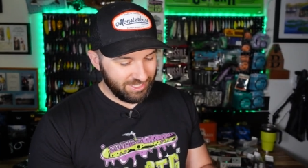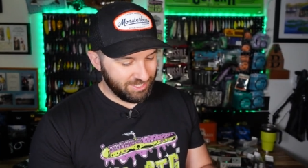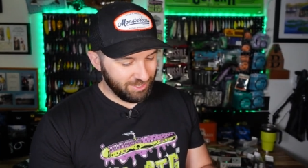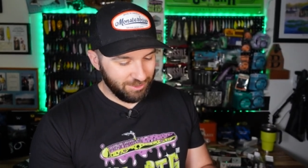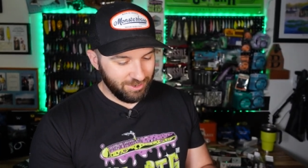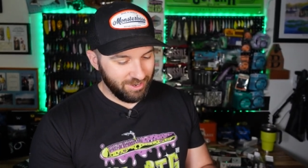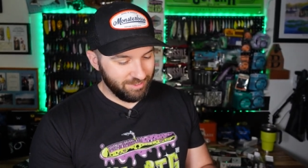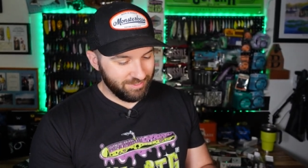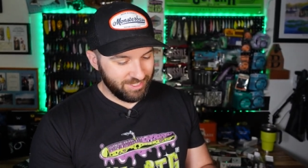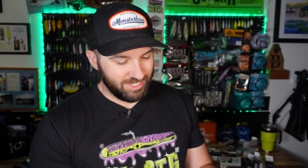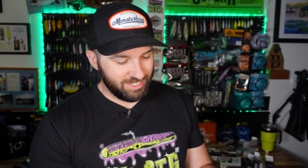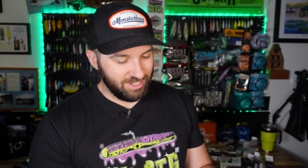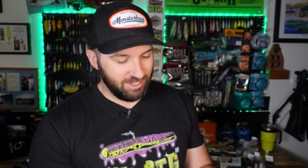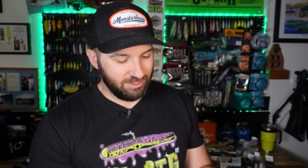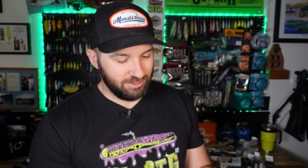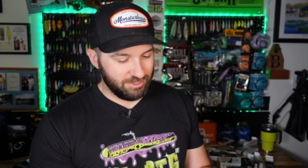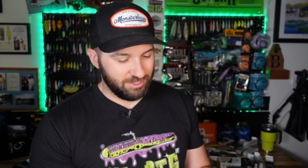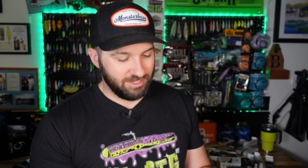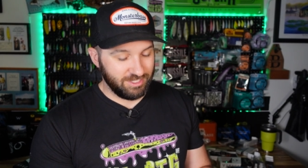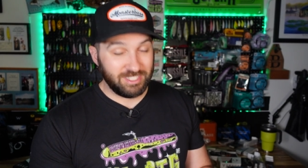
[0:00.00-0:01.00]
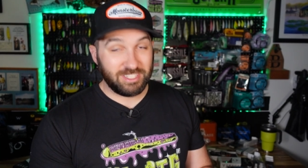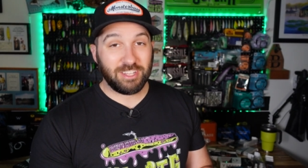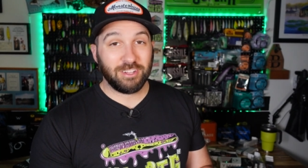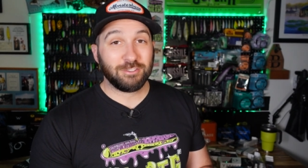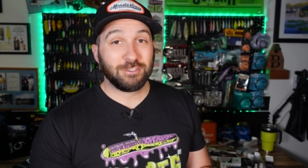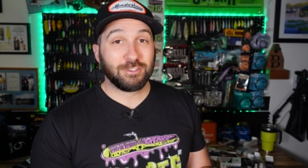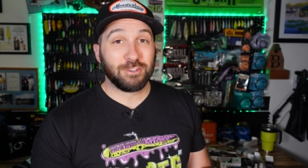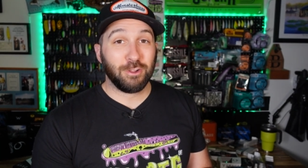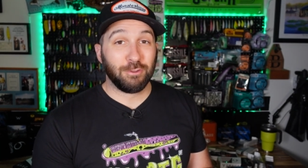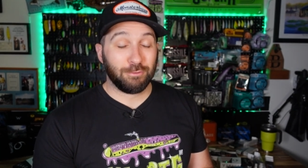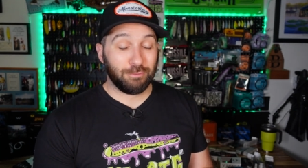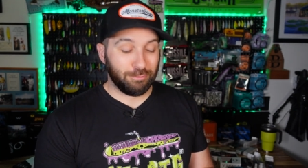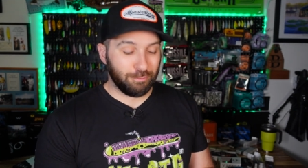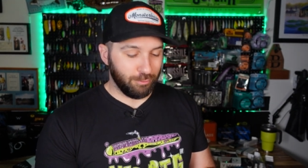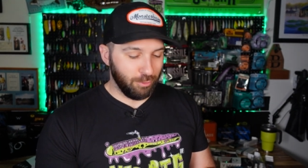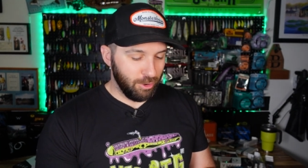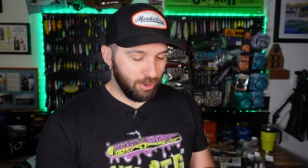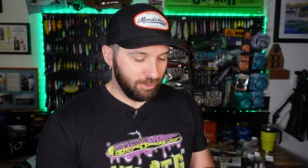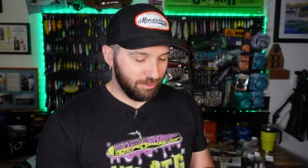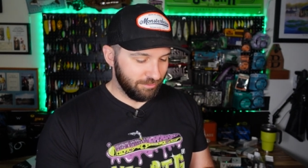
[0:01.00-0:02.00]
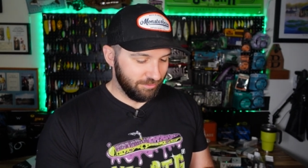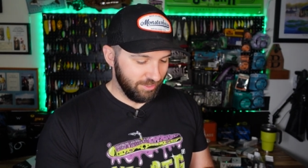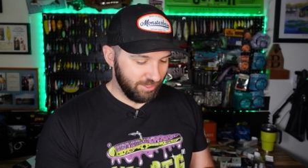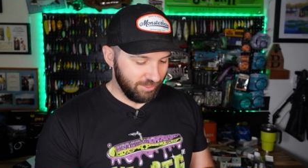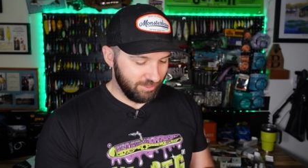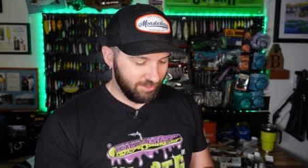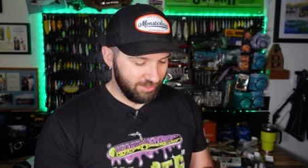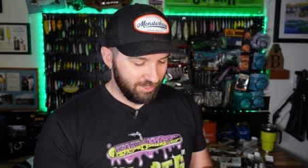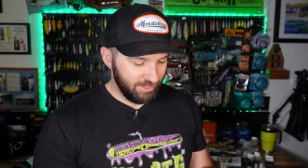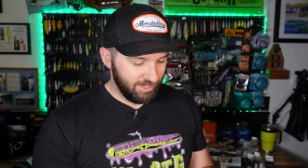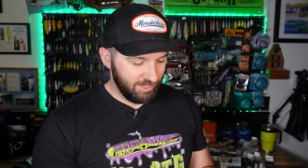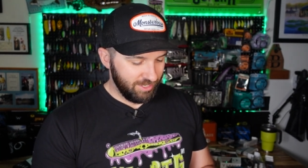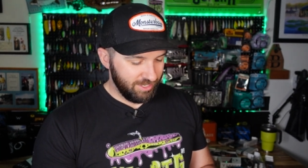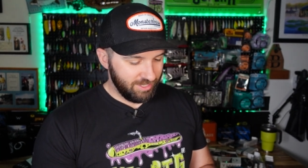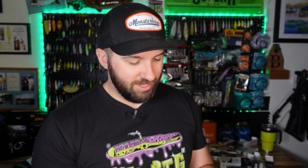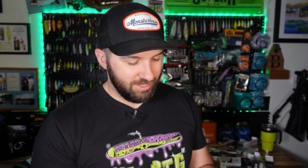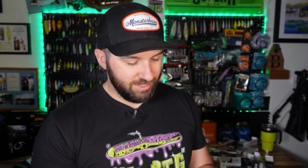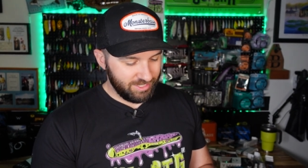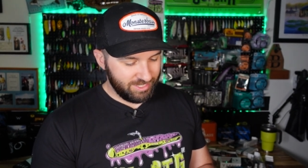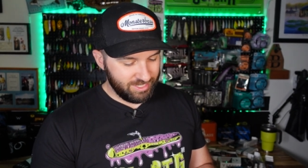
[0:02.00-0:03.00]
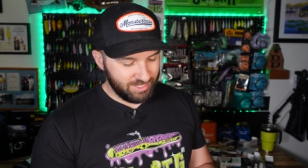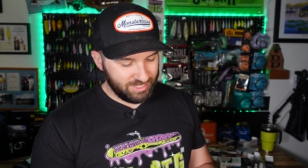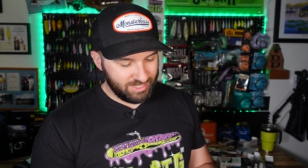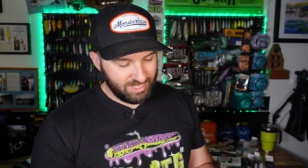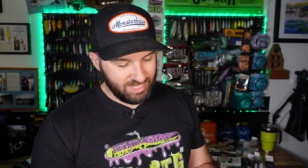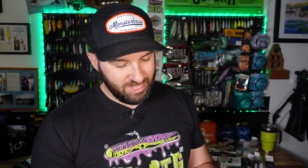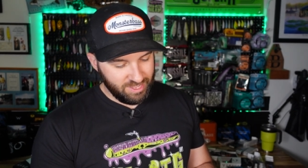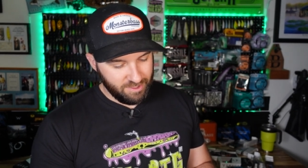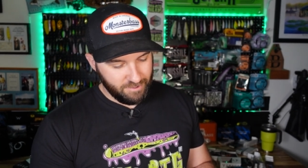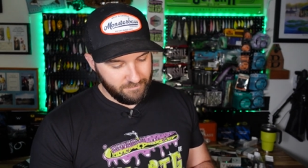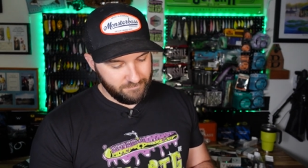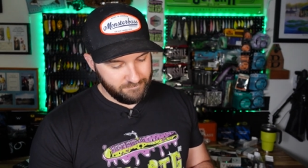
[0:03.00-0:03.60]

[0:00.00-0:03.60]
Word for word: I don't have this color. So this color is called Frogville, and this is the